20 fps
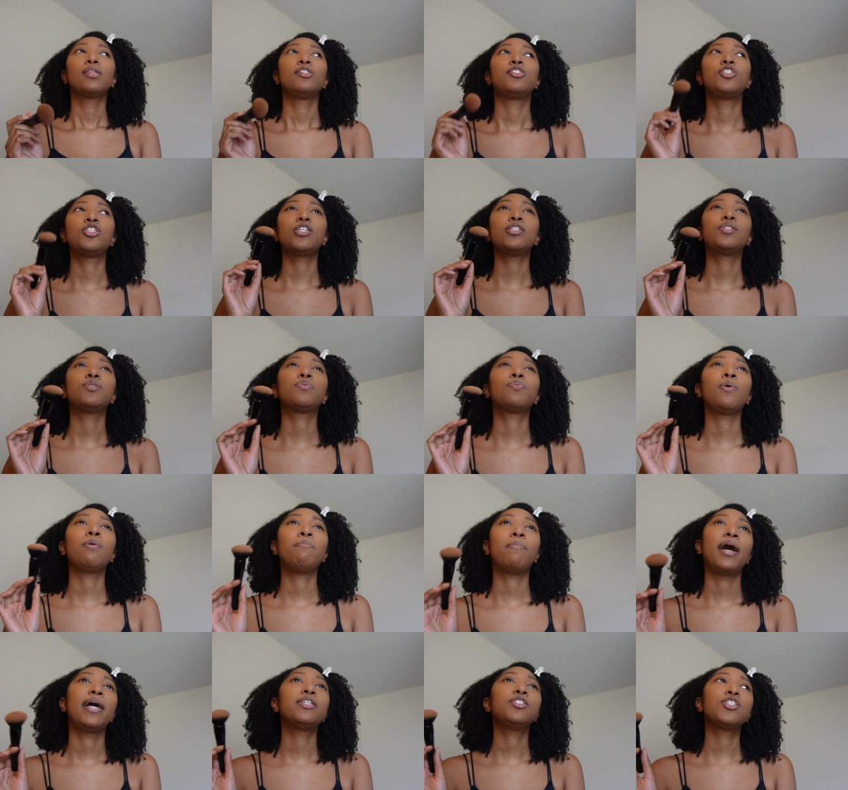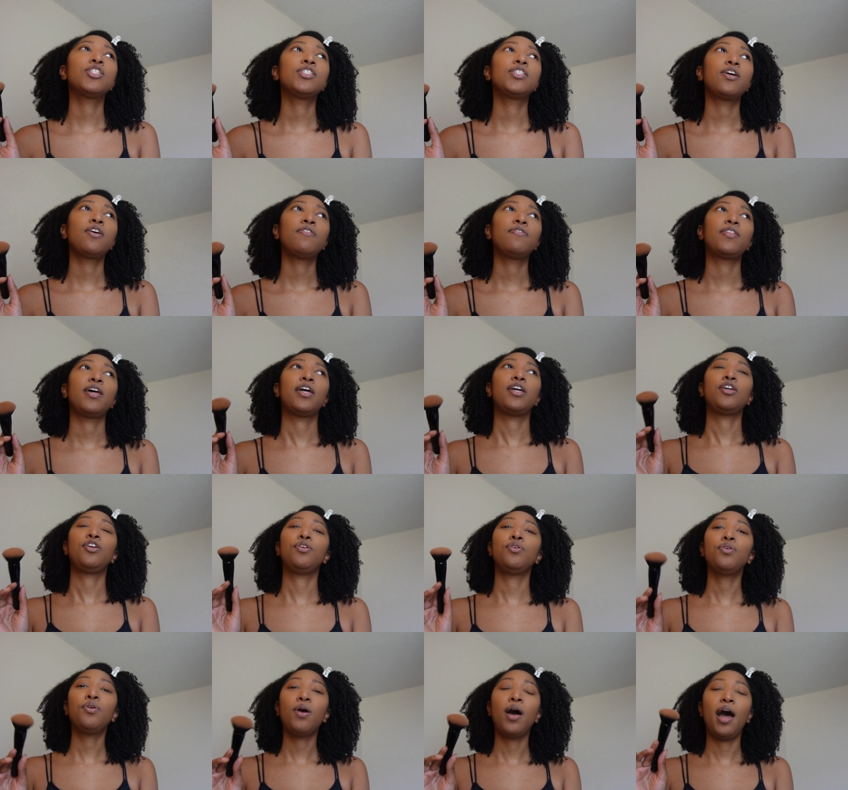just remind yourself that
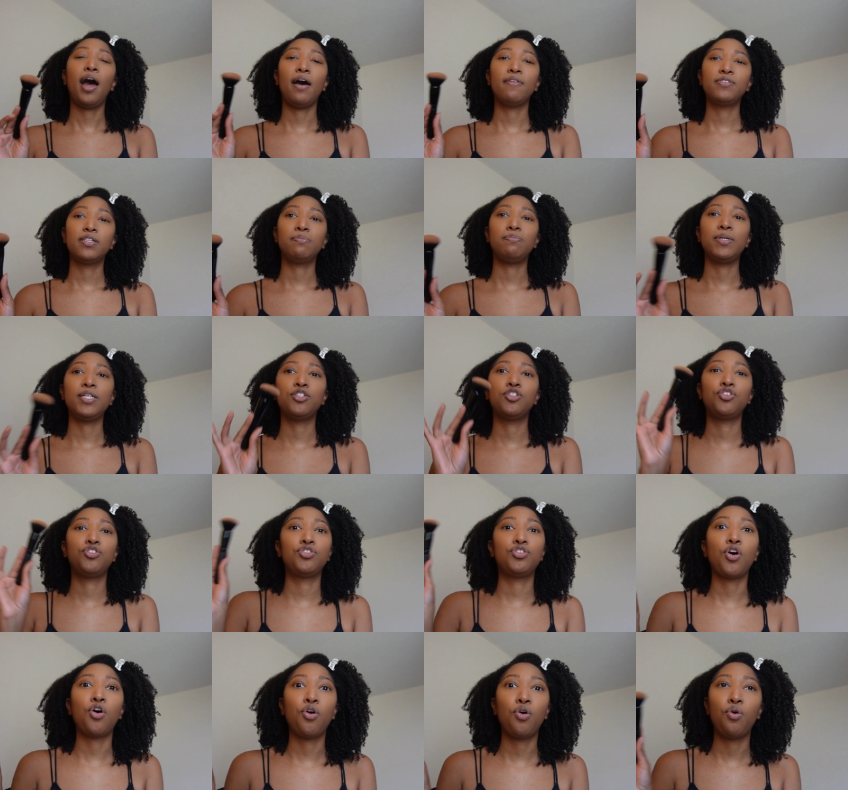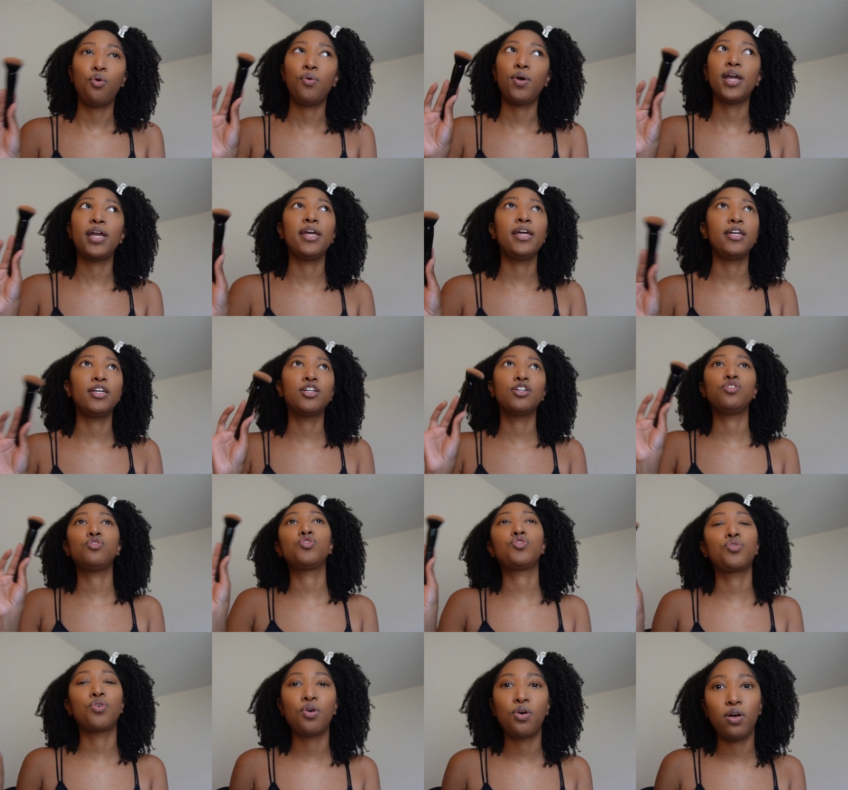you don't have to be so in
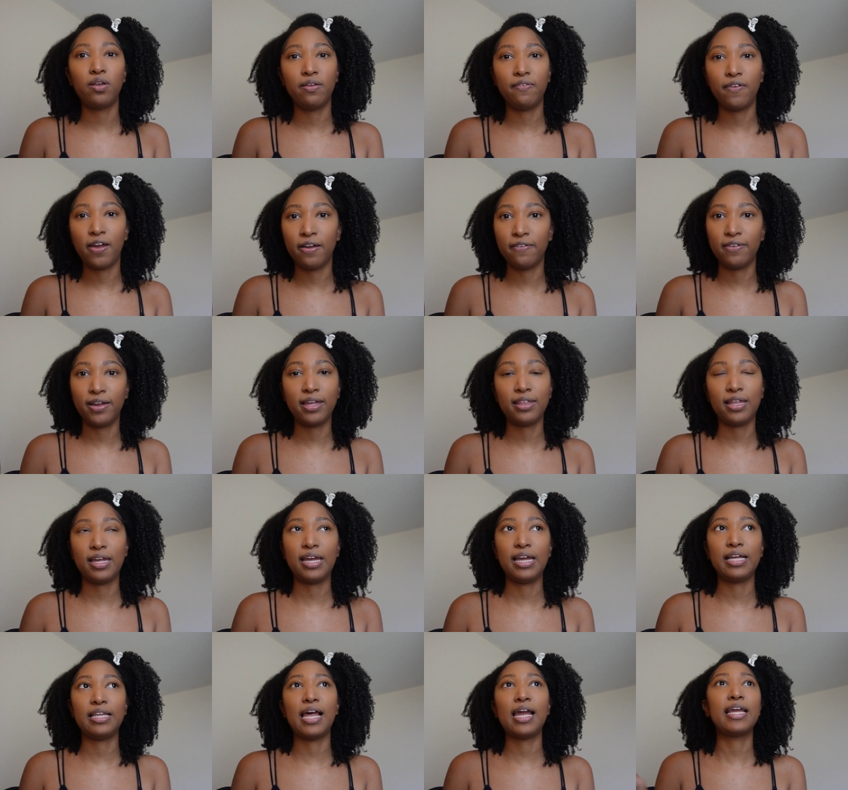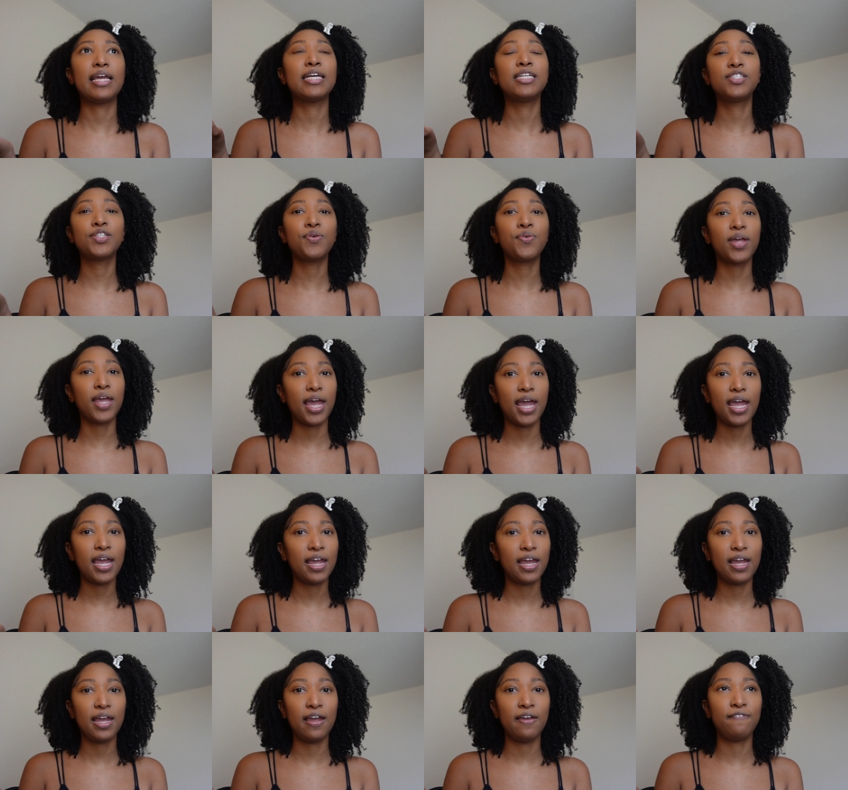control of everything. Like it's
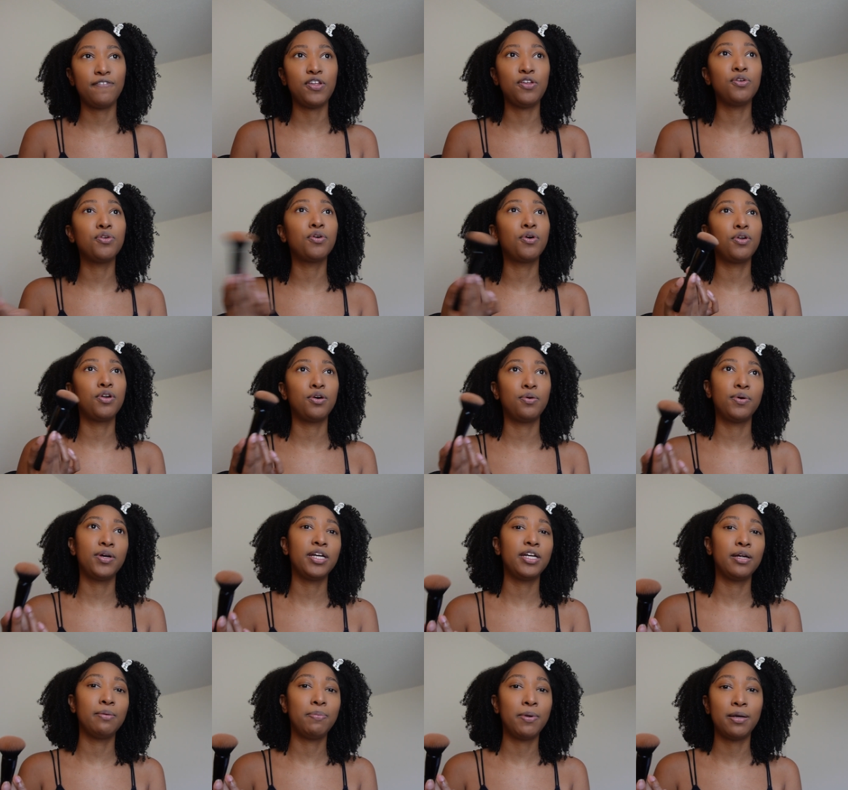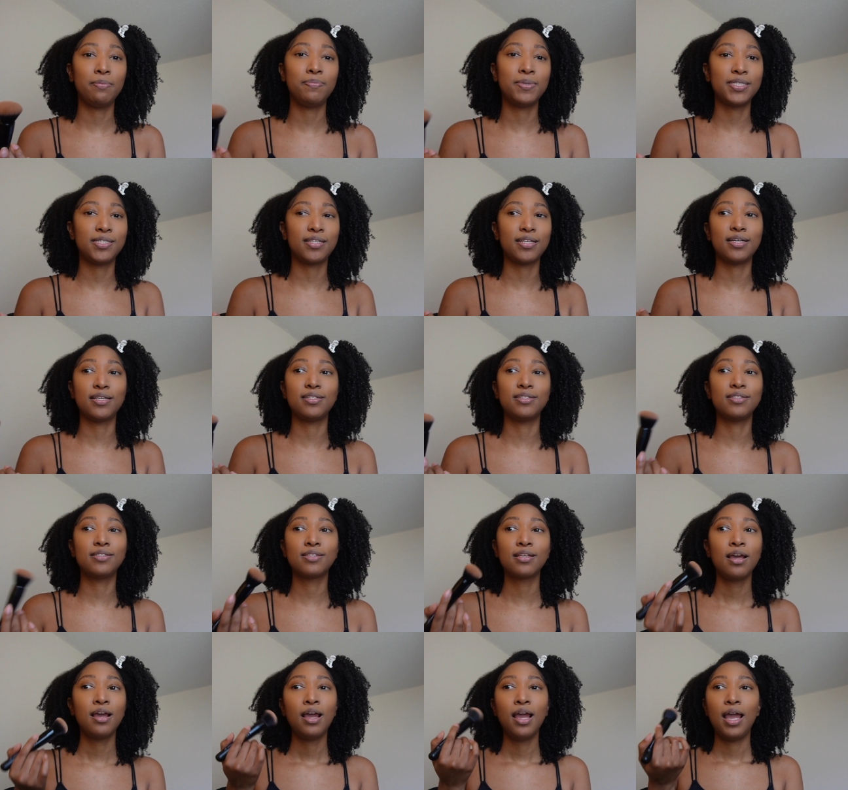okay if you don't know what your purpose is
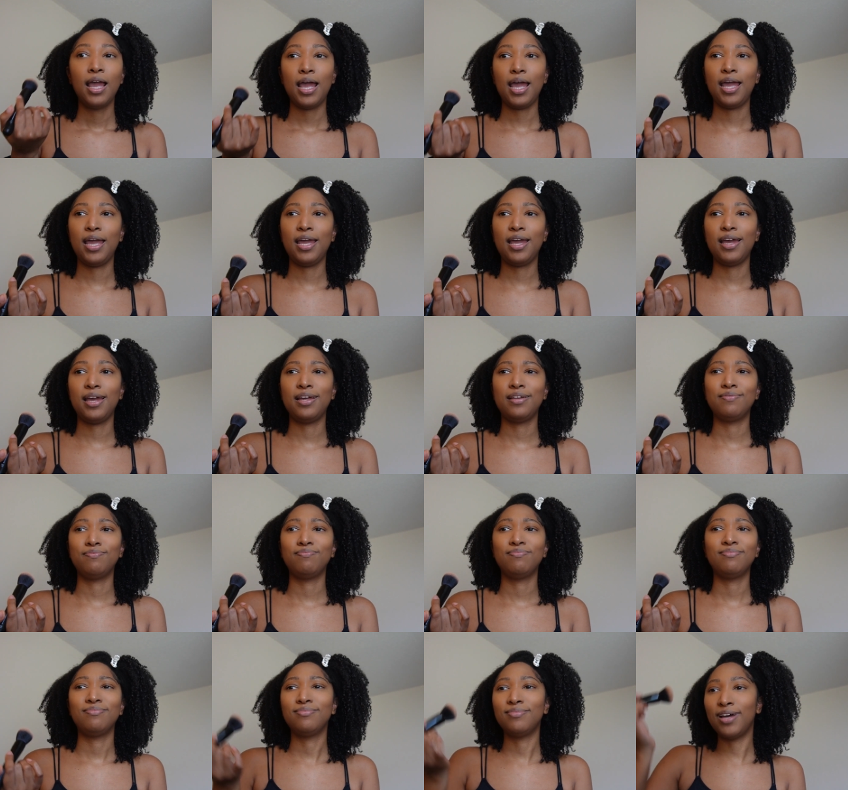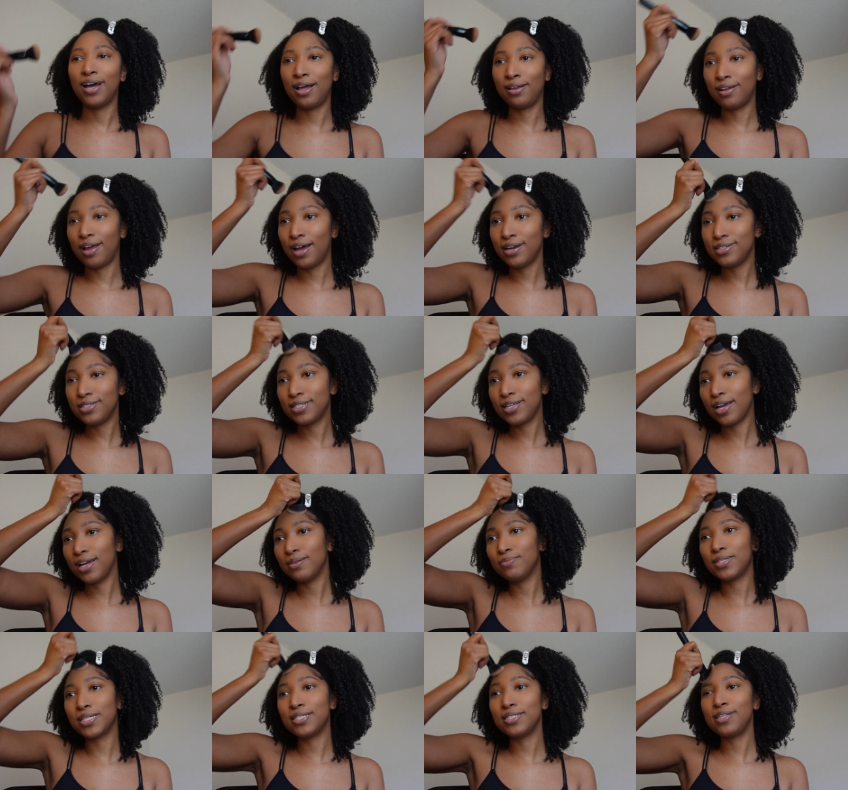and a lot of
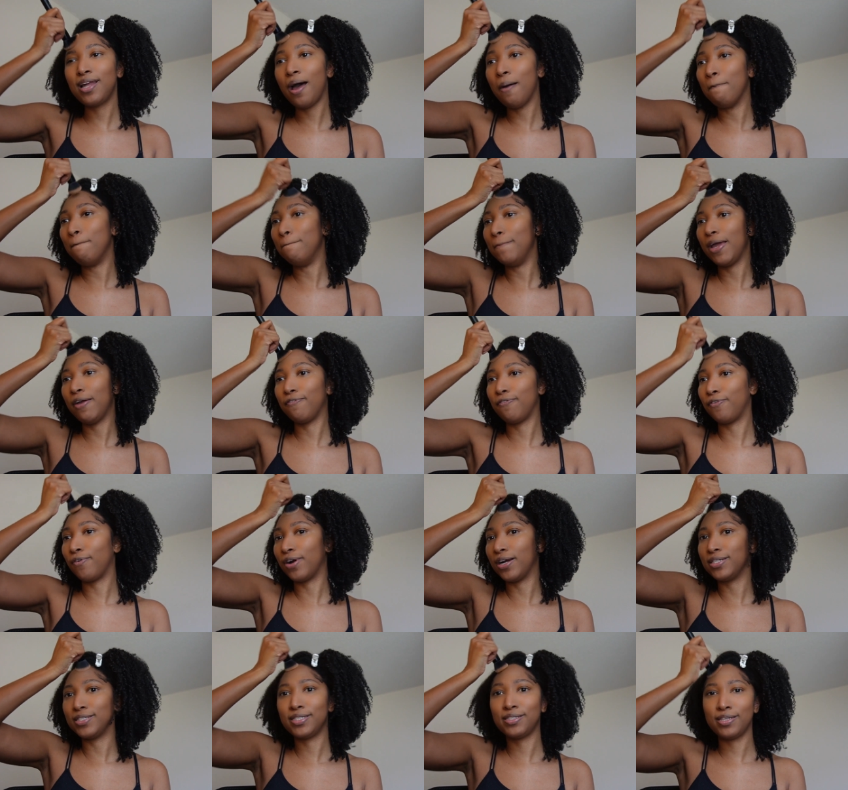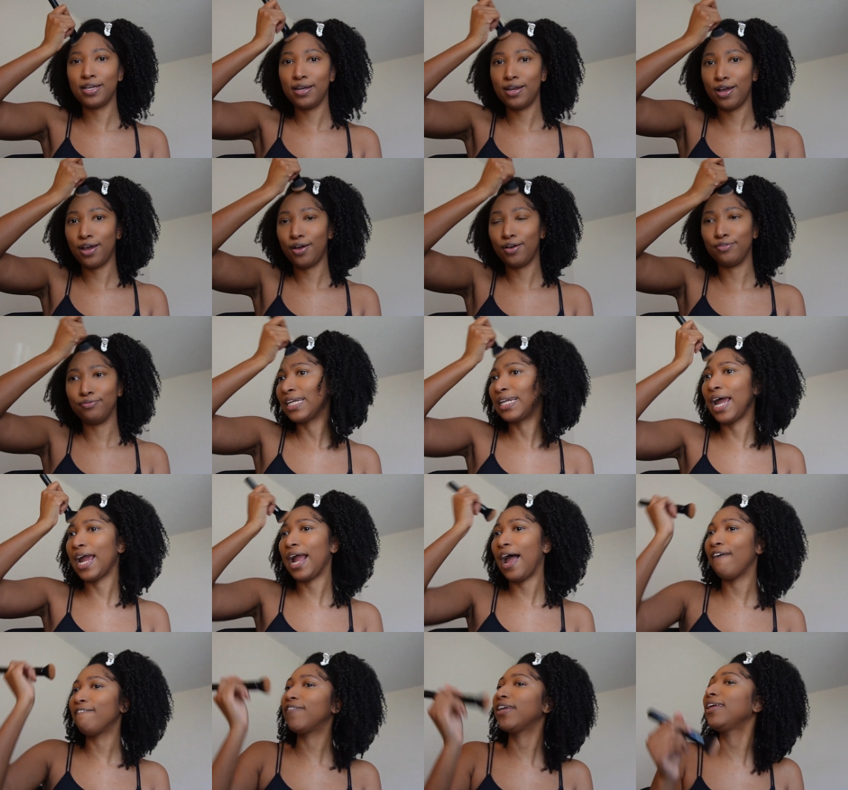times it's not meant for us to know. Like
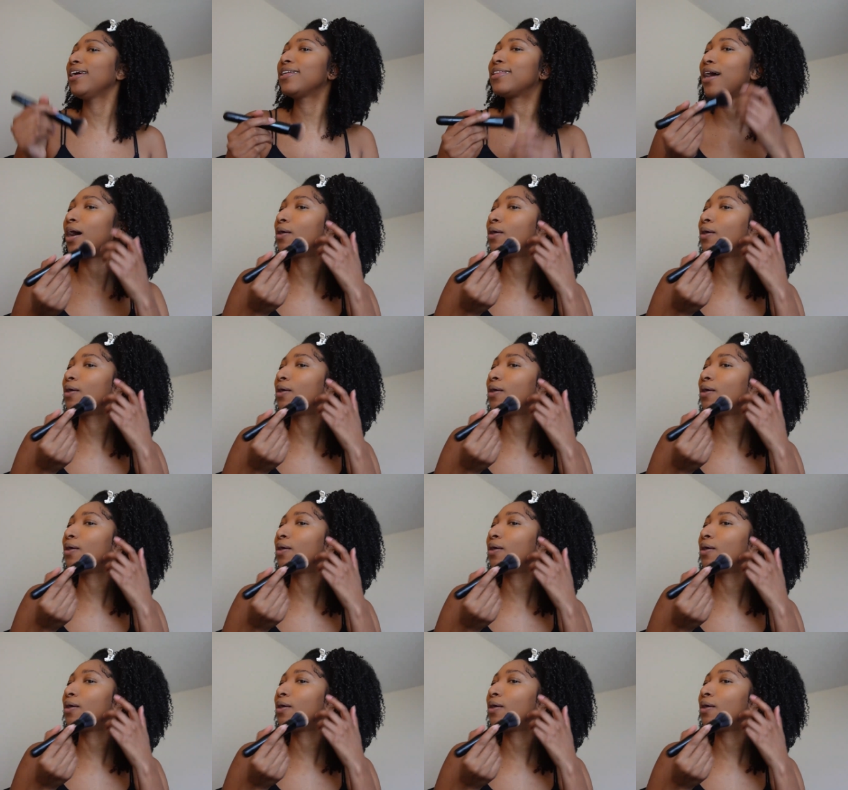I feel like